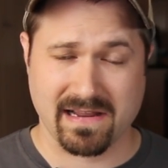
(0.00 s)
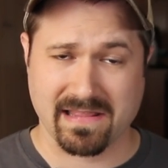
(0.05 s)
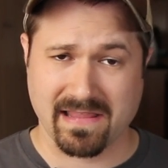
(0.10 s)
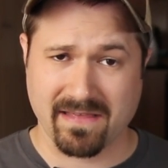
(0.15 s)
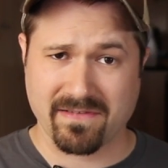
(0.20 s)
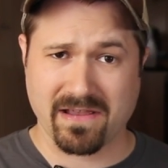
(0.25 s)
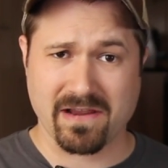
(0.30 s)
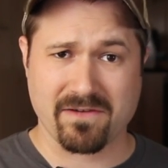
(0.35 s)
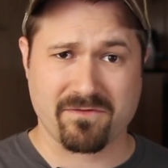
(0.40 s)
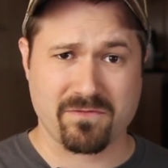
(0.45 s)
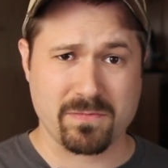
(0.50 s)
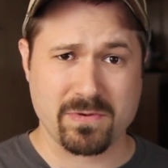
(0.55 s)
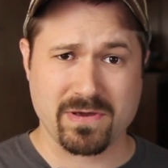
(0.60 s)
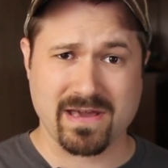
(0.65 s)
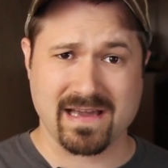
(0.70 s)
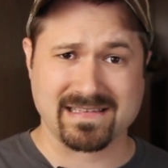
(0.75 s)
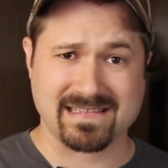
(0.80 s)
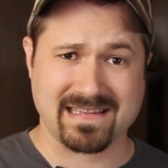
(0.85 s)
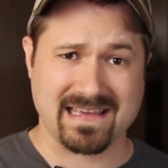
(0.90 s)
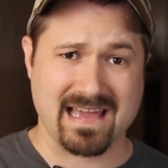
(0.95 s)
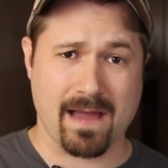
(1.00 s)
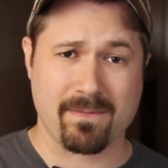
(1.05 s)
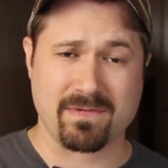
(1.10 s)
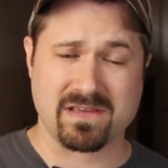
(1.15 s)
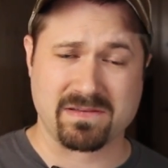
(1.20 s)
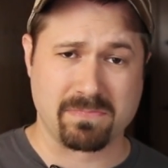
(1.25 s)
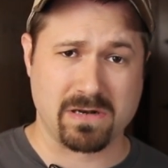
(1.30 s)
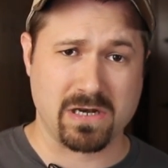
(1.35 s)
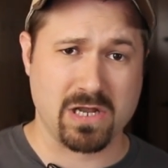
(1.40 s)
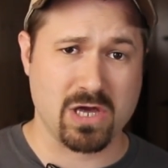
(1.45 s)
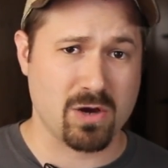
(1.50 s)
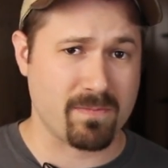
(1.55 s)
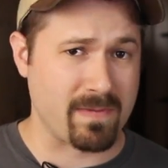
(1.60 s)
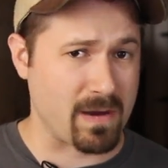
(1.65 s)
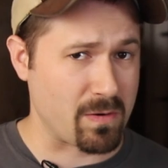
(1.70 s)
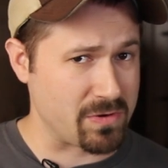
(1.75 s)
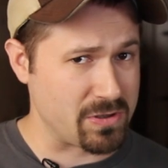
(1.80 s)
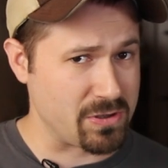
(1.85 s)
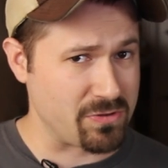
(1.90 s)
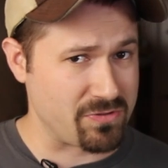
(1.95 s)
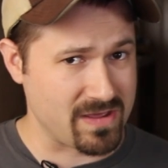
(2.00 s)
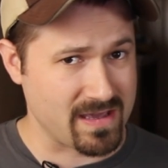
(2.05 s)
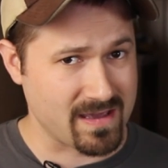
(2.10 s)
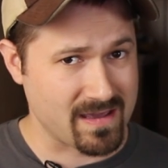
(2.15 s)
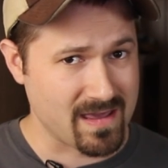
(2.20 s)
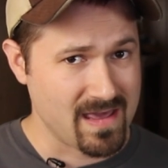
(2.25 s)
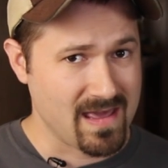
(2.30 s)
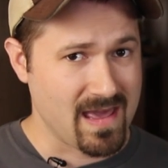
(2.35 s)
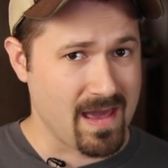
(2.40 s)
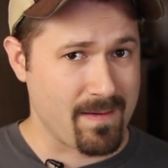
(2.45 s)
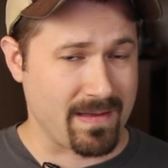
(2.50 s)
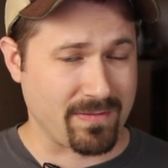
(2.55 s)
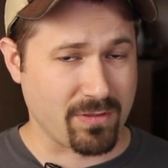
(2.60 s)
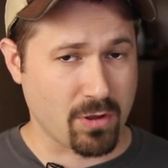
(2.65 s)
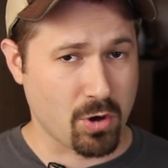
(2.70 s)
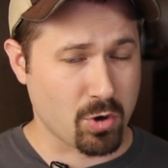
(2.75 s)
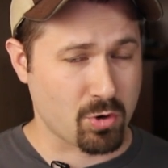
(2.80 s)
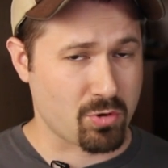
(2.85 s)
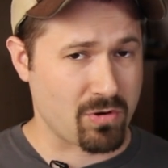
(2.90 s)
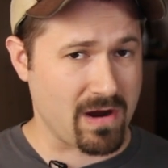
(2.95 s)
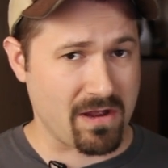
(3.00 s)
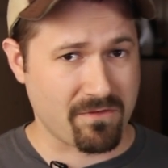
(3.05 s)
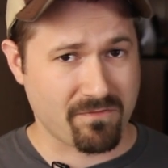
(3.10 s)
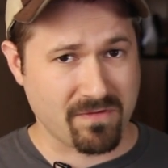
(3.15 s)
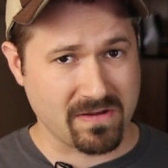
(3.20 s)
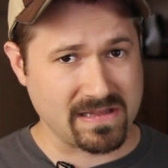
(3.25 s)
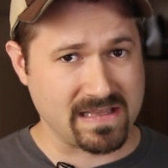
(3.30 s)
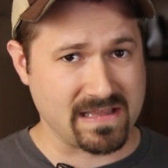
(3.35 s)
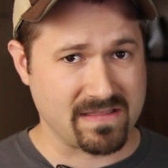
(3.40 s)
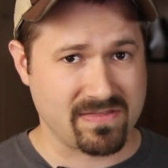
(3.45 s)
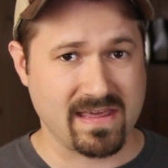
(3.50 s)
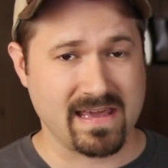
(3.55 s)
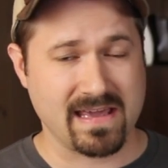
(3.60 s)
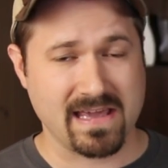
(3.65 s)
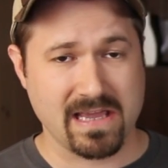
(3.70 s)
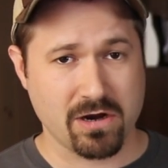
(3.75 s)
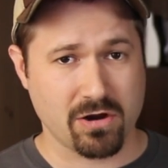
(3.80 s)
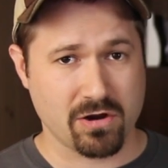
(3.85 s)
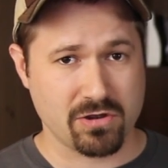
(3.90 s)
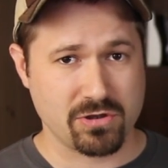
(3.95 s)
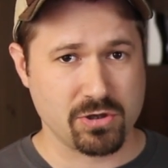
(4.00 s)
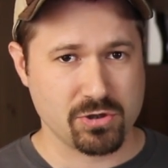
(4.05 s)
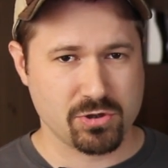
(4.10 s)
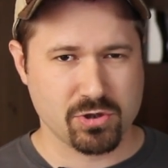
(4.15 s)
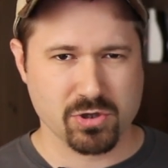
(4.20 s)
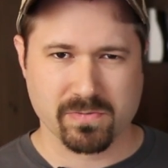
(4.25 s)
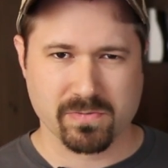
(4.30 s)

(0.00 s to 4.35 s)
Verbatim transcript: I'd love to hear from you guys in the comments below about what you think about the whole crowdfunding thing here on YouTube,